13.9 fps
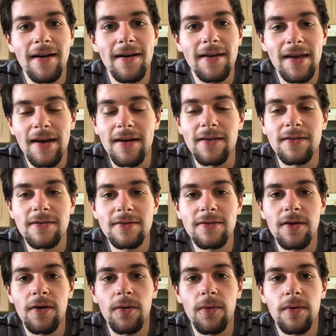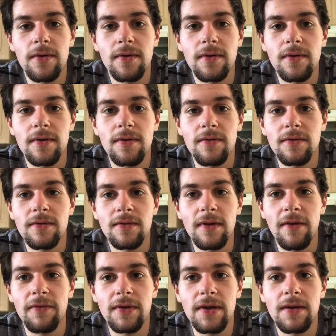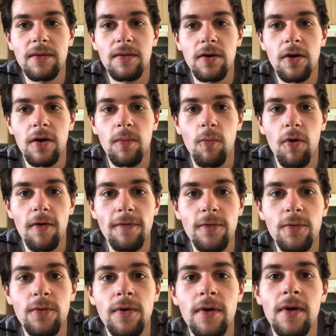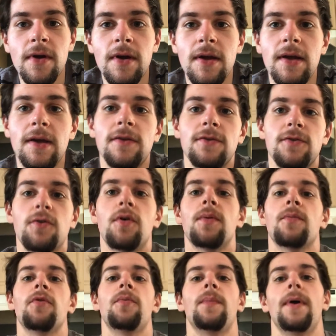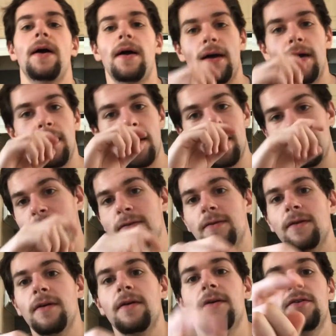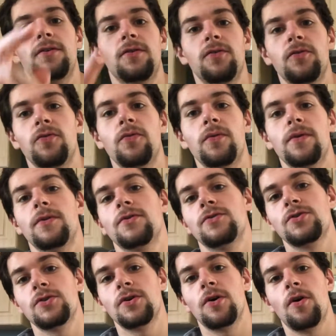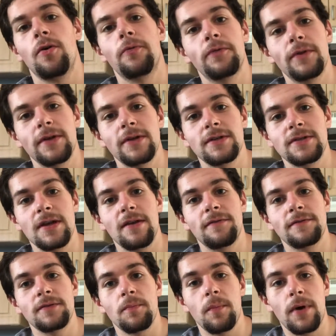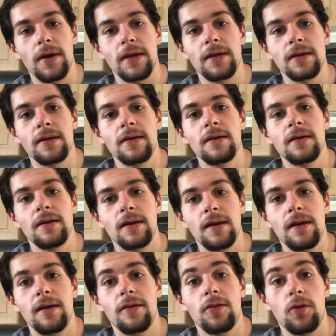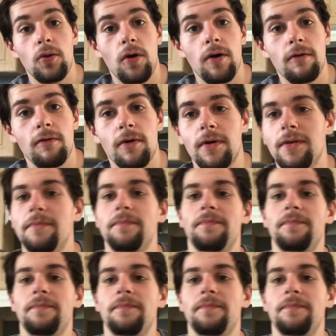yeah, so definitely cook more food in your dorm room, and you should hopefully save some money in the long run.